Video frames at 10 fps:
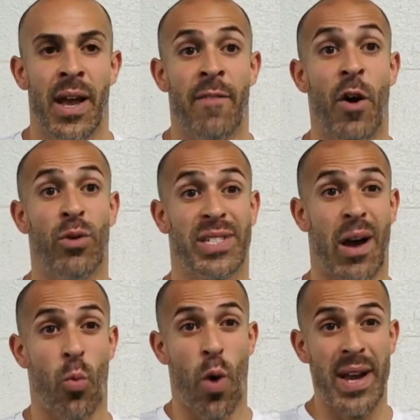Focus
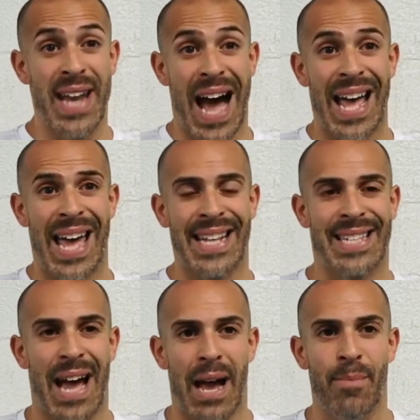on one knot at a
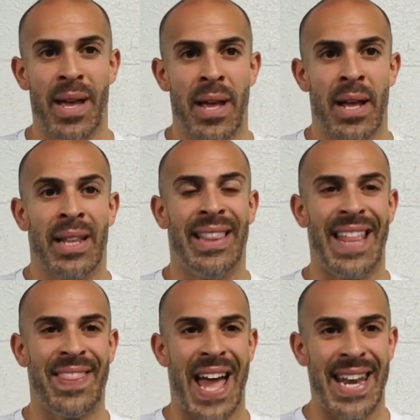time.
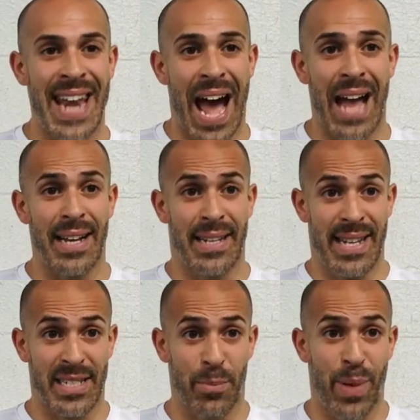Let that knot
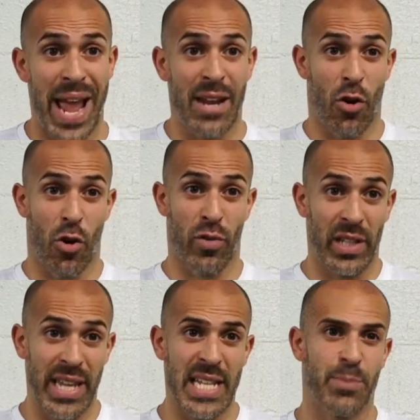dissipate or
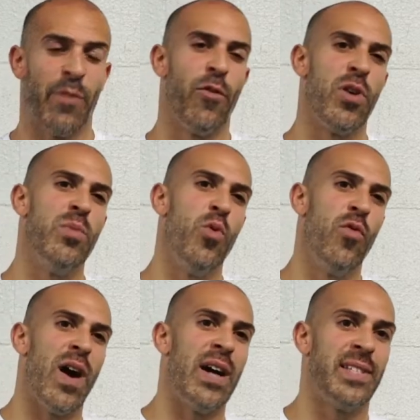release before you
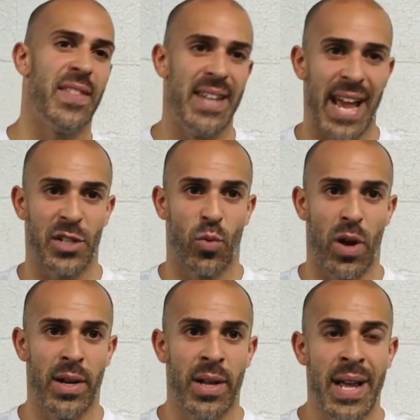move on to the next
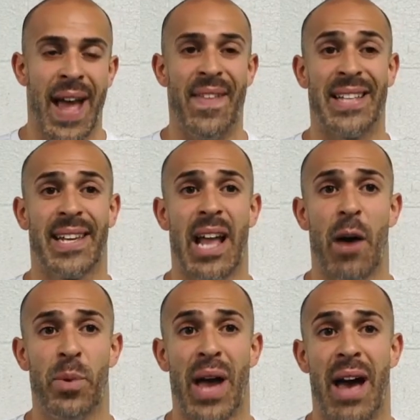one. And that's going to
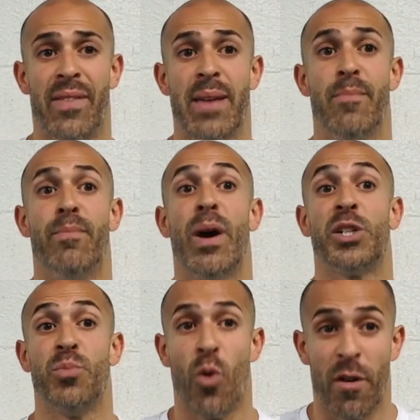help you have a
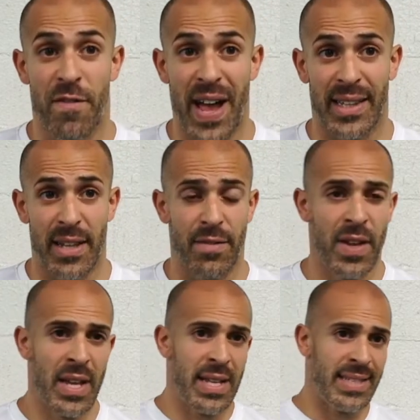much more effective
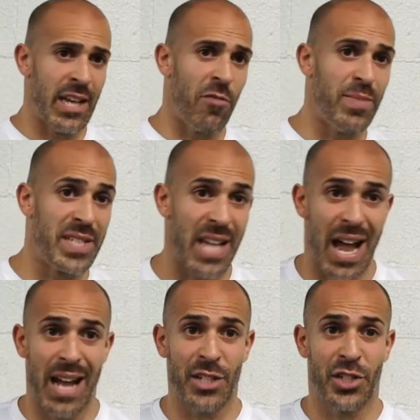
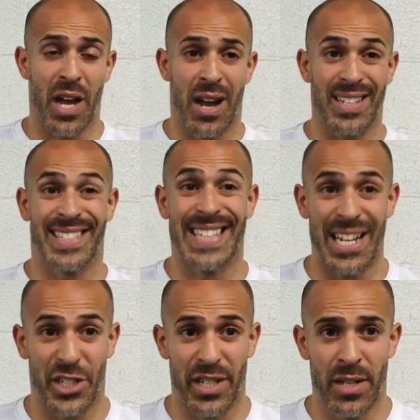self-massage
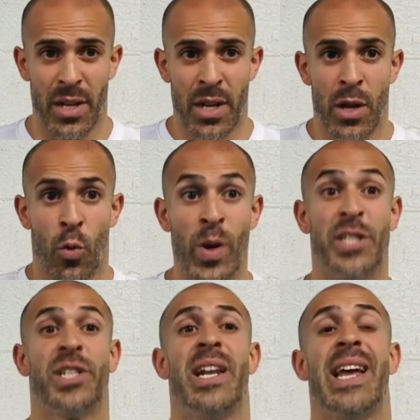session, which
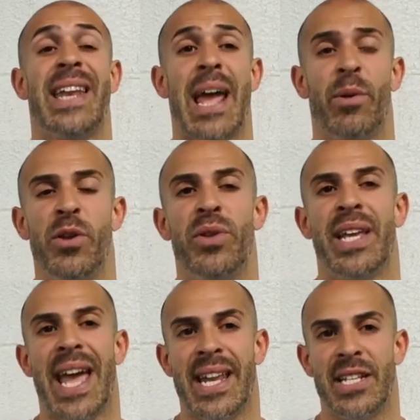is going to enable you to
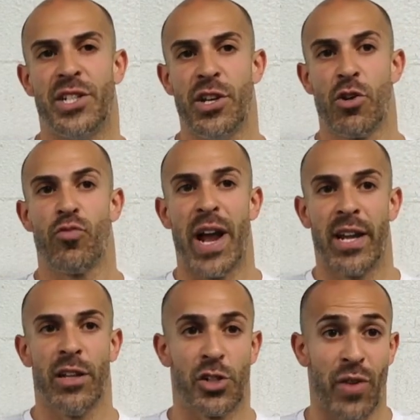get into your
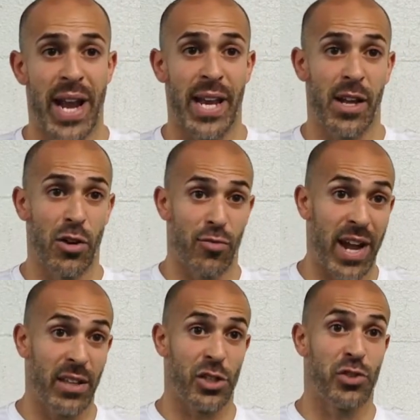regular training, your
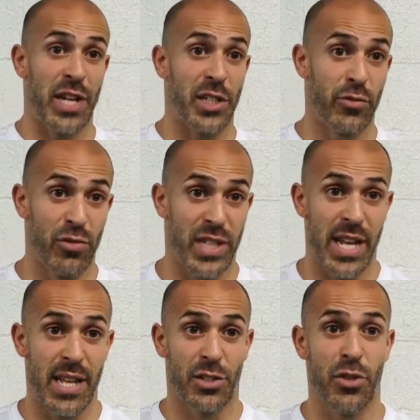regular stretching
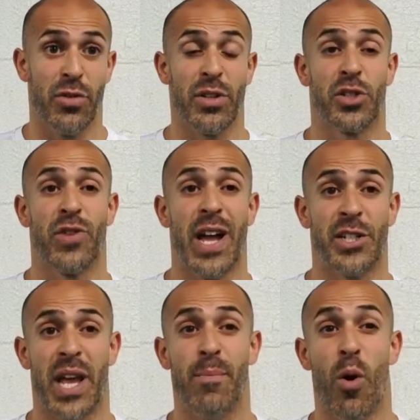routine, so you can
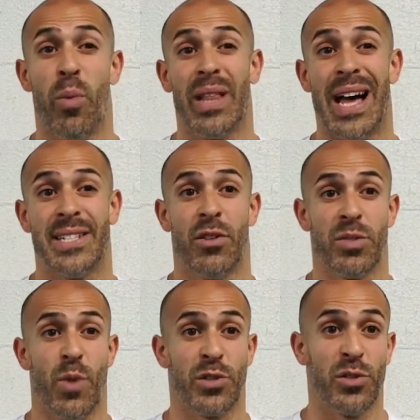stretch and mobilize those
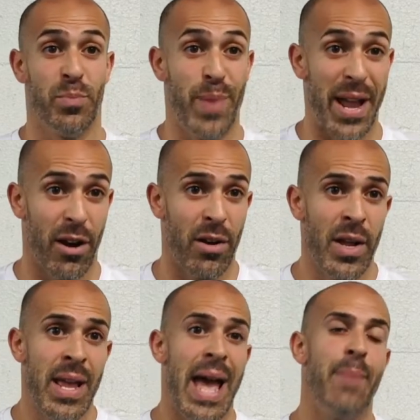muscles better
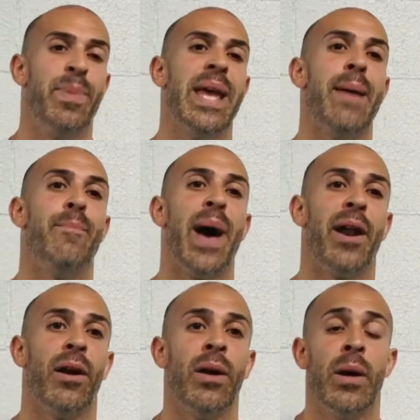and be a
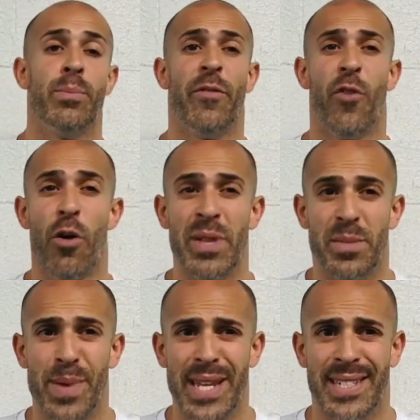better performance
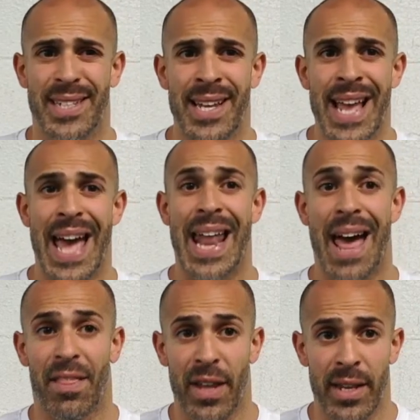beast and
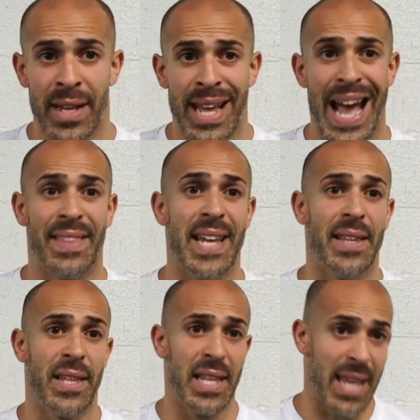athlete at the end
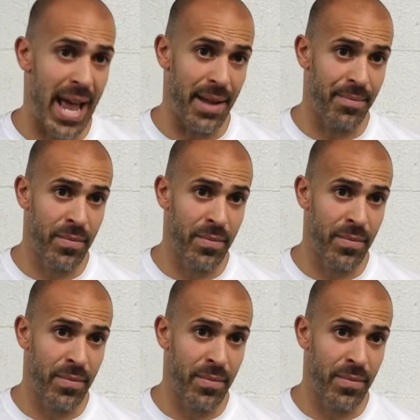of the day.